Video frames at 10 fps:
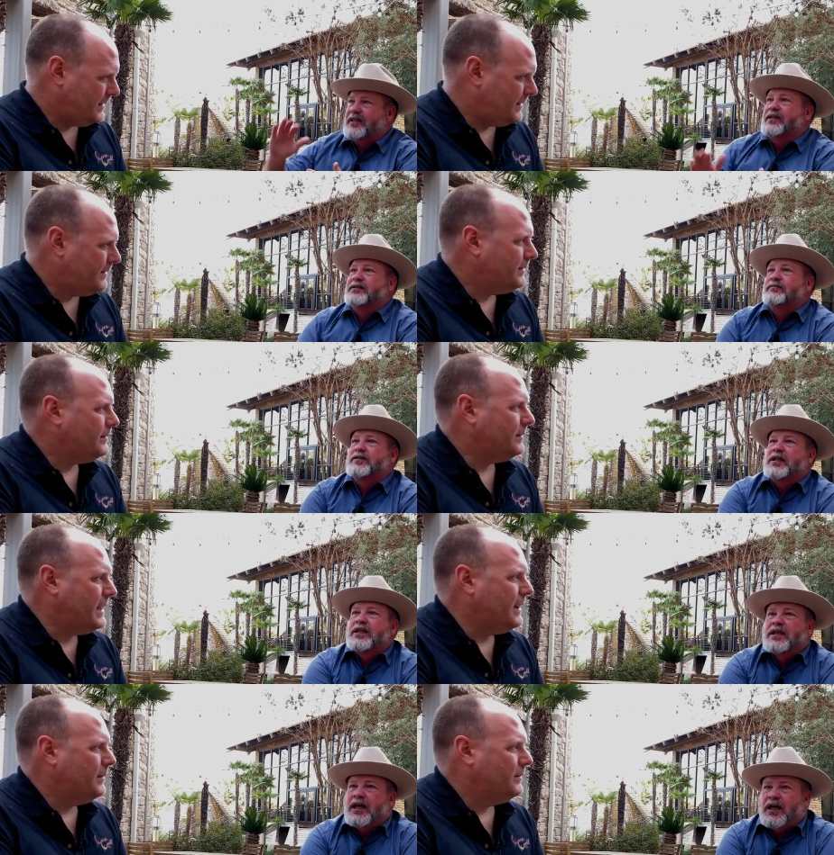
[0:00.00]
Speaker 1: has them.
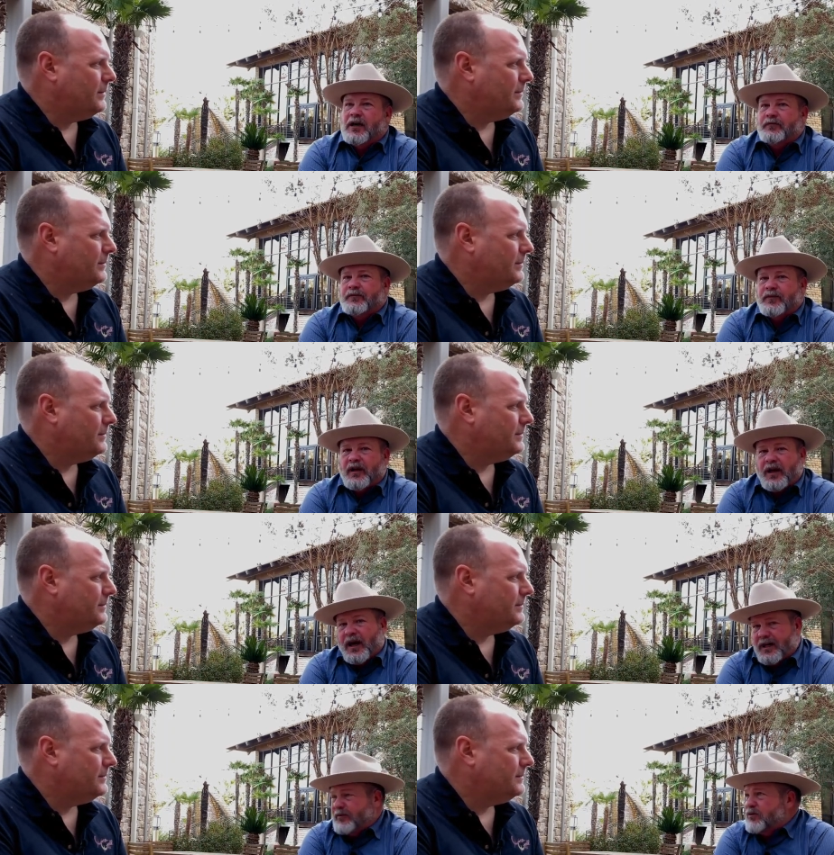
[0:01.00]
Yeah. Um,
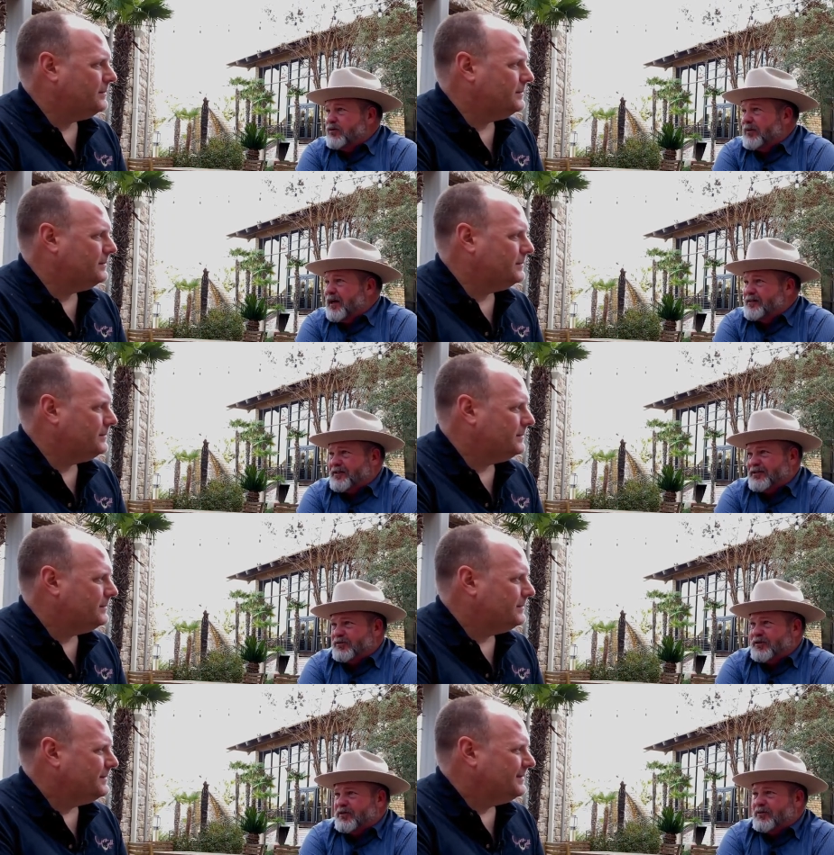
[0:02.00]
I am a little biased. I
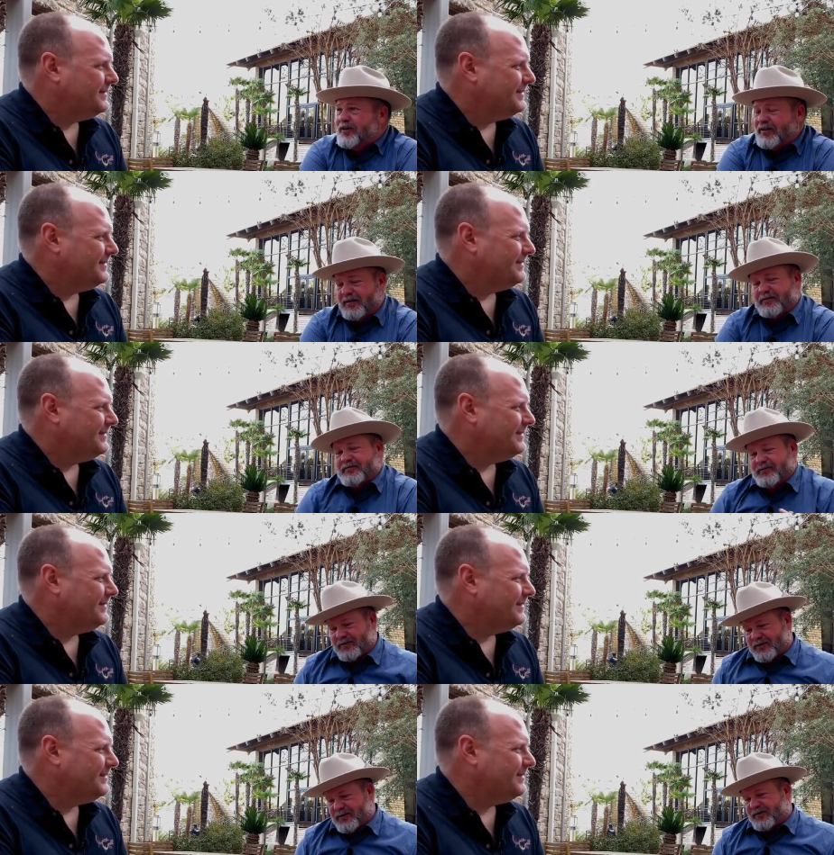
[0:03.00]
do think we are
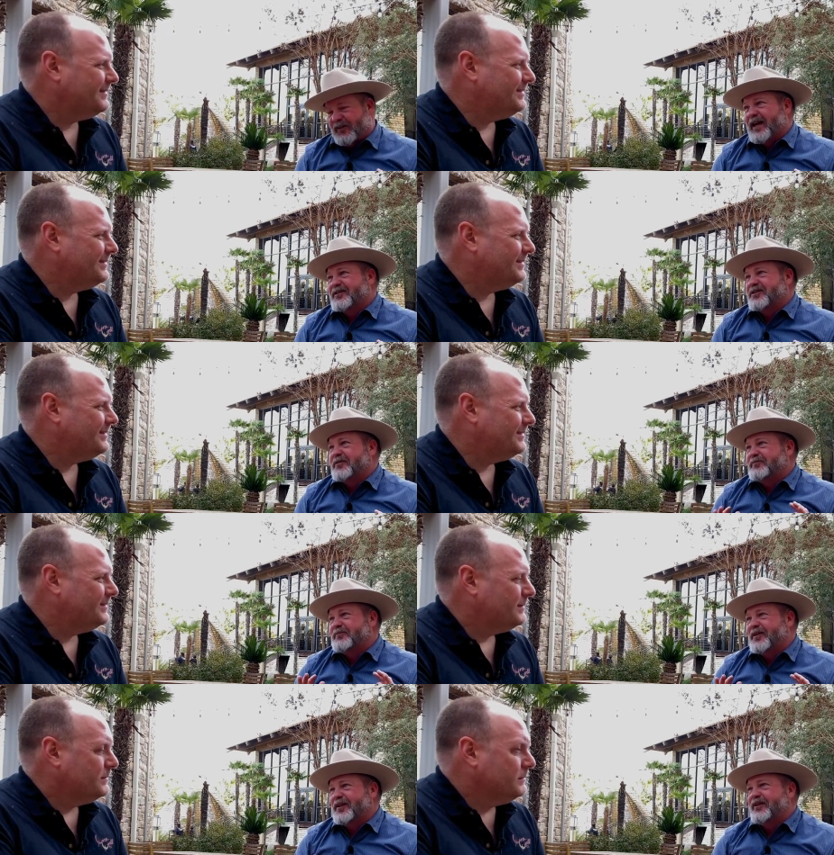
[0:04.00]
the flagship.
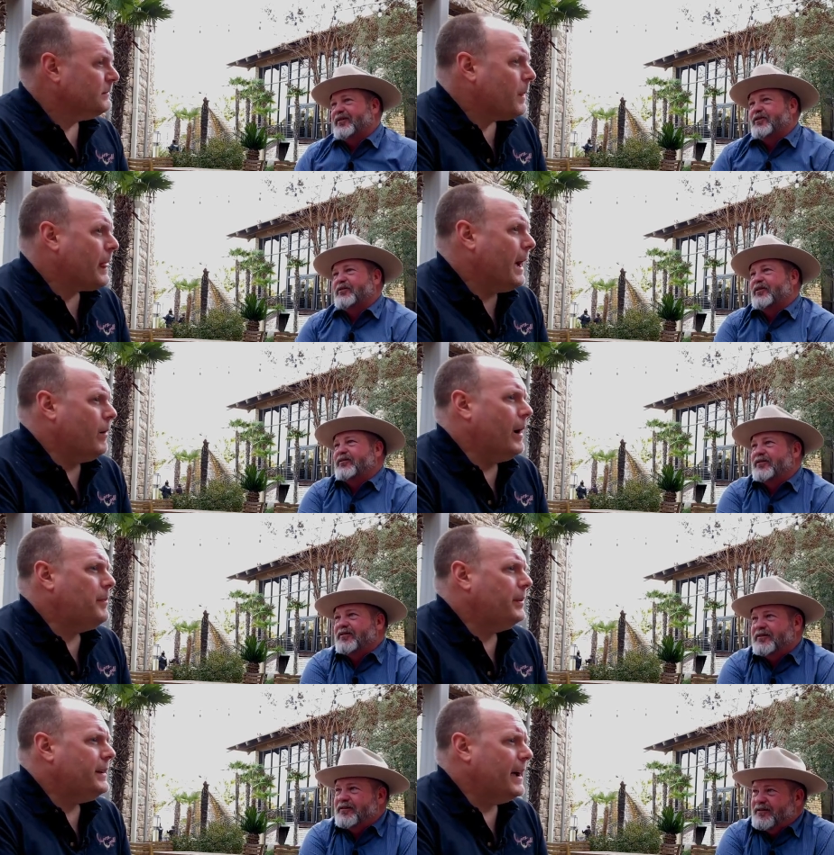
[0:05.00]
You know, I think we are. Oh, the... I
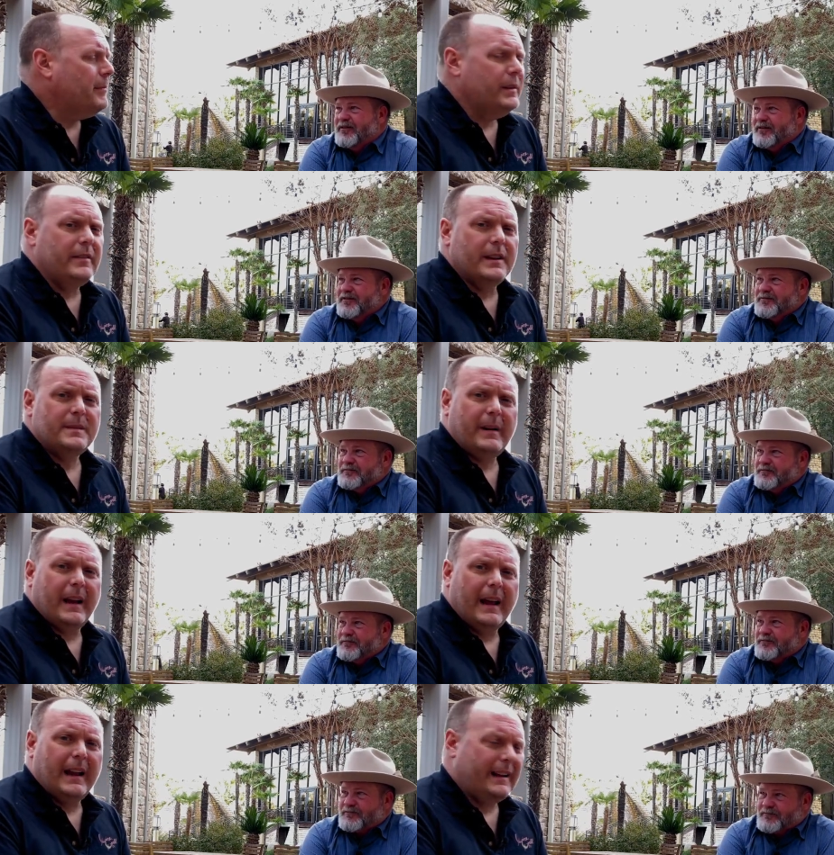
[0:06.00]
believe
Speaker 2: I believe it is. I
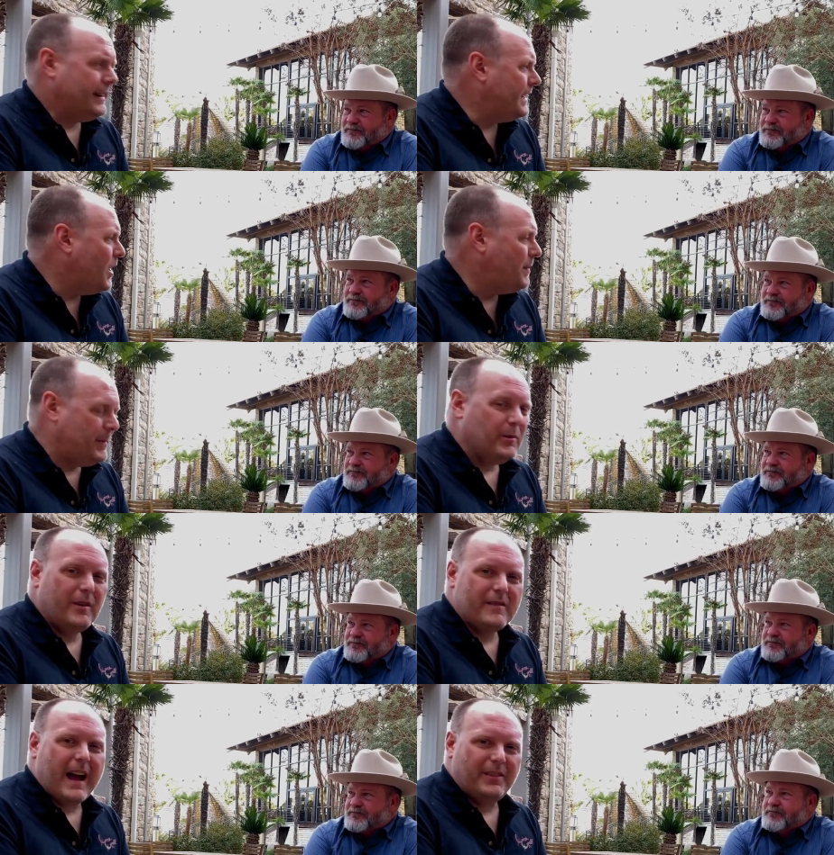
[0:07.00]
mean, and I, I know people
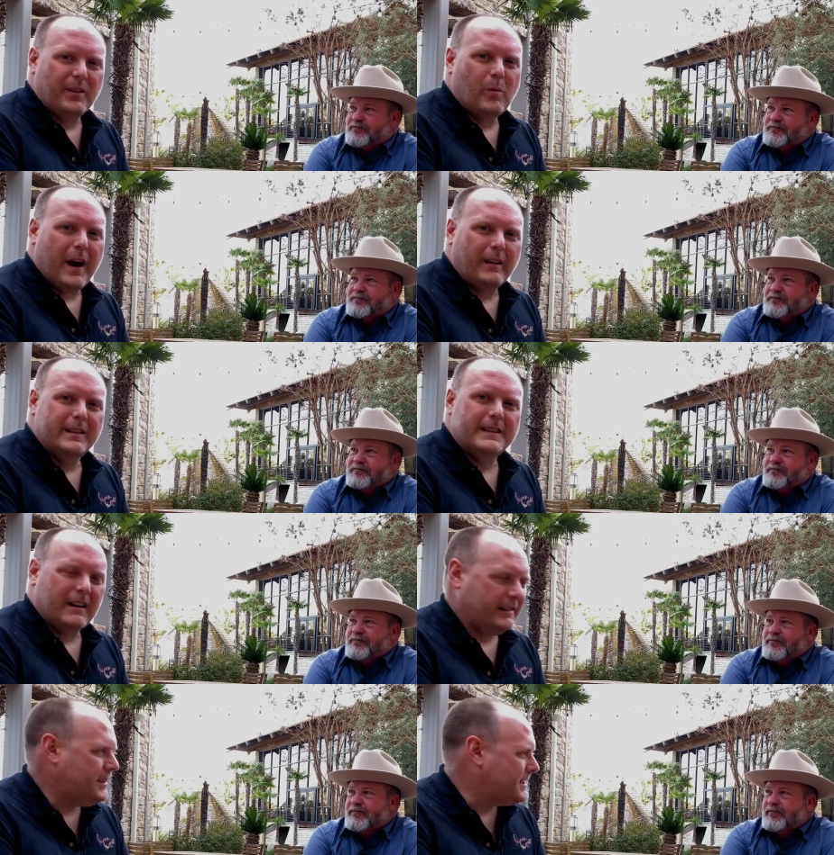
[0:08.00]
that've got their wineries
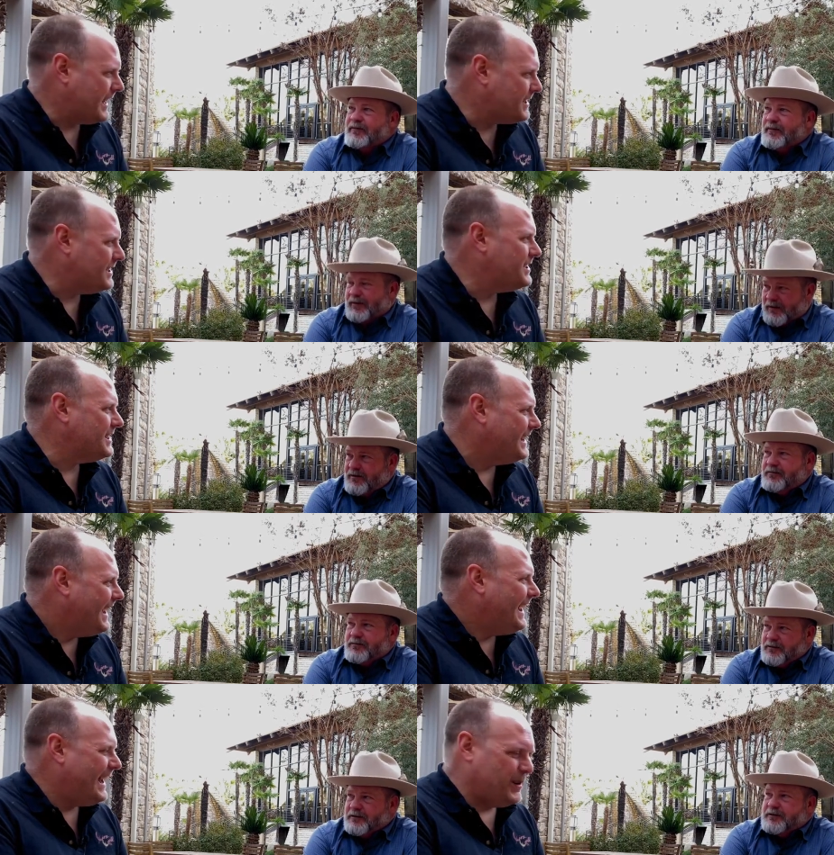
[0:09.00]
out in East Texas and
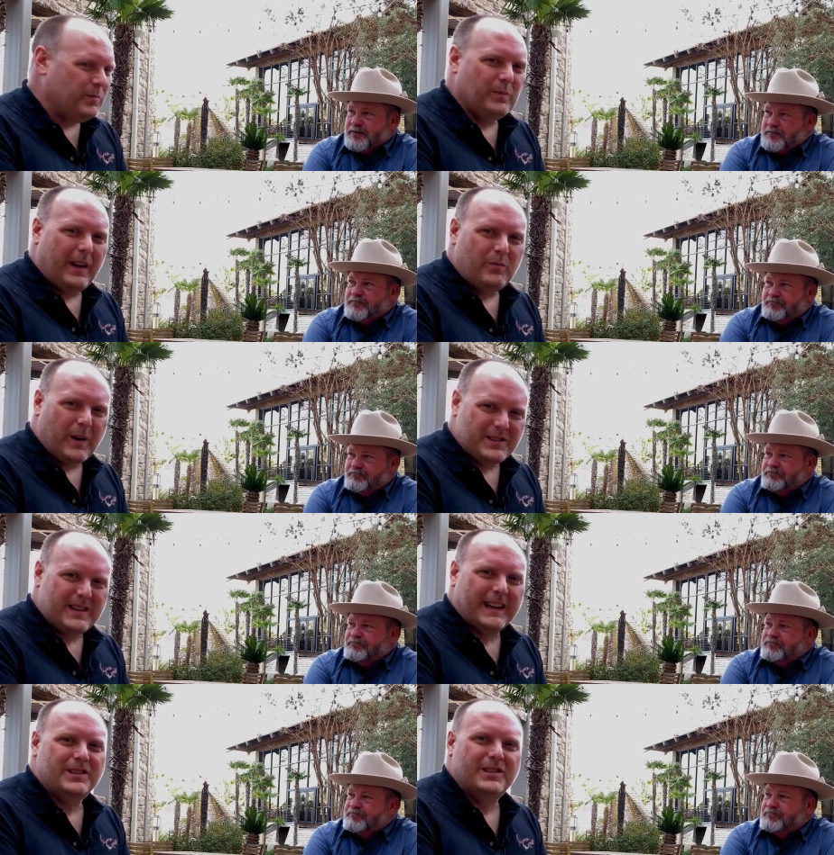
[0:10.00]
and and
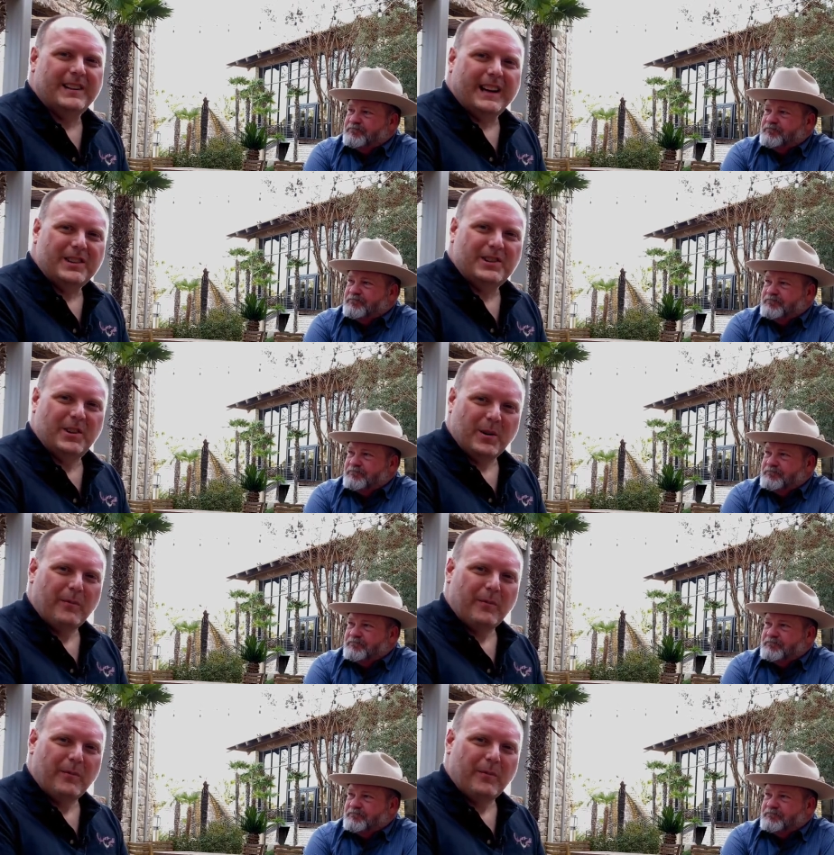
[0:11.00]
West Texas, and I consider them